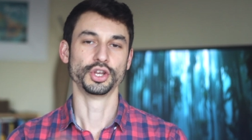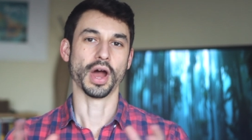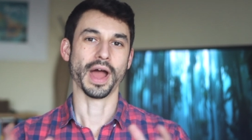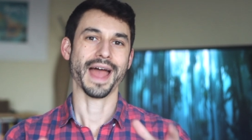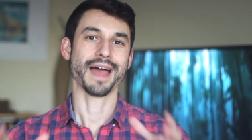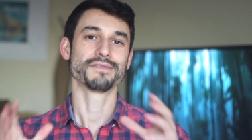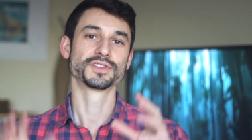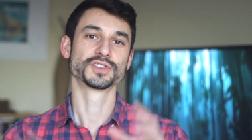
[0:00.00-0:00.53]
know, I
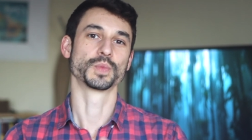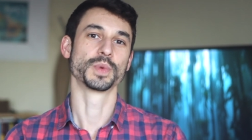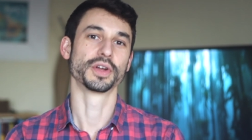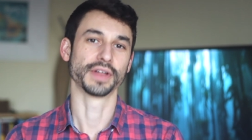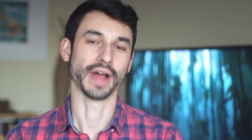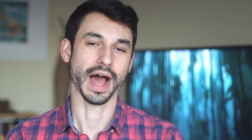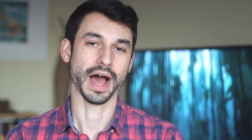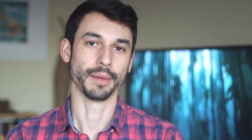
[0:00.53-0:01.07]
have this
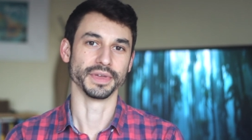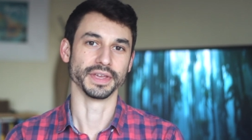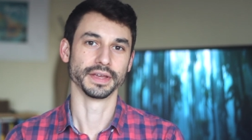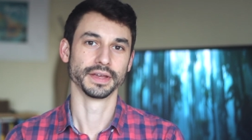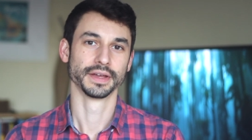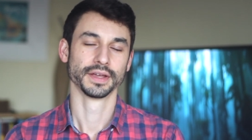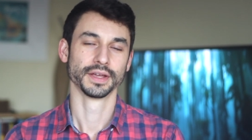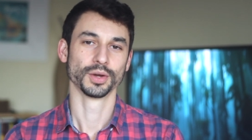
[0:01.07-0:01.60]
weird hobby
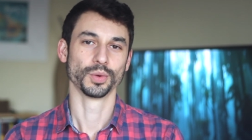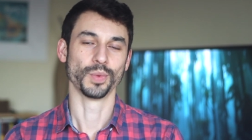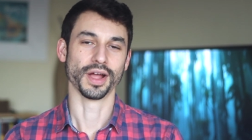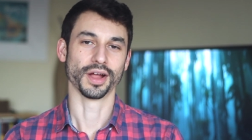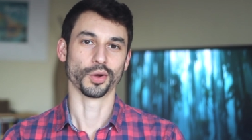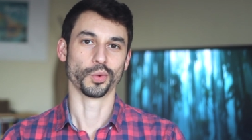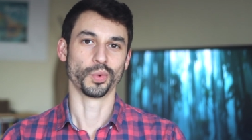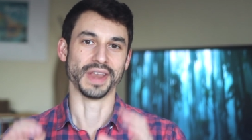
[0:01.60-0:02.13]

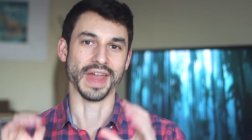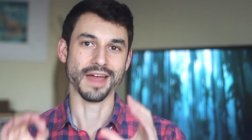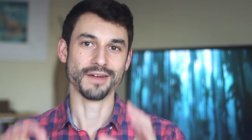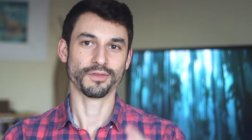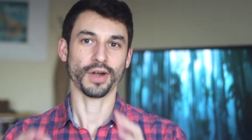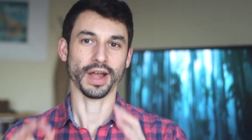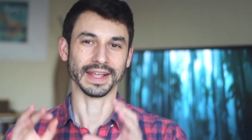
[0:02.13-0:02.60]
where whenever